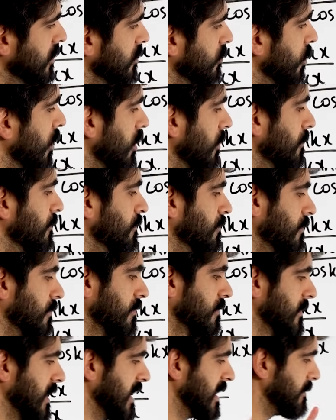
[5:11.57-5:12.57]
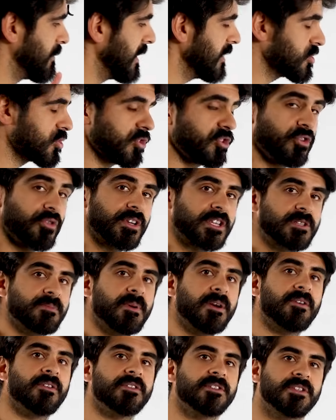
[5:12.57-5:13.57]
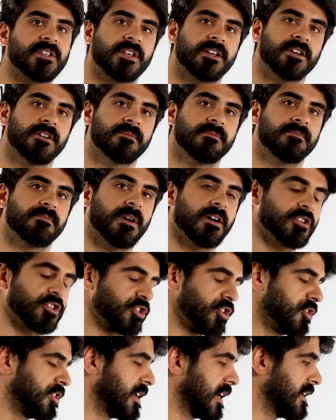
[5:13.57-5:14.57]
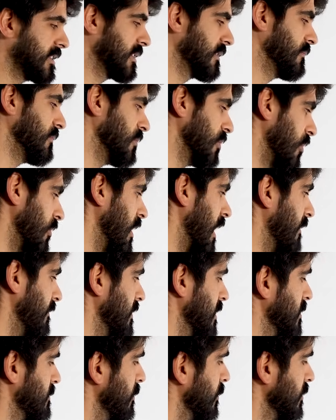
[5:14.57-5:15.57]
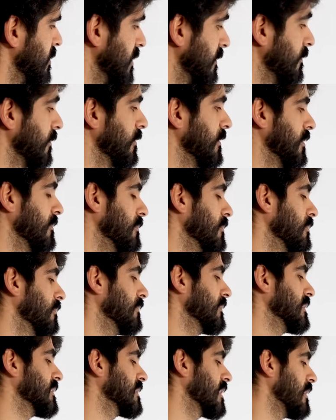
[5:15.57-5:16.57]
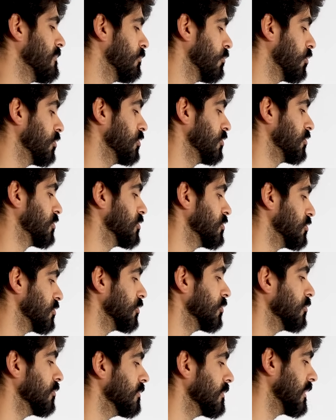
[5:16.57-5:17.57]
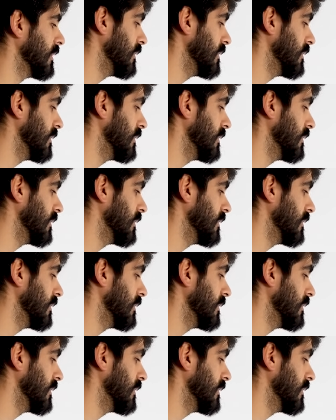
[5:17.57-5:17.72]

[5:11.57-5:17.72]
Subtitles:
Well, it depends on your experience here, but I'll show you guys if you don't have experience, if you're in the middle of exam, what you could do.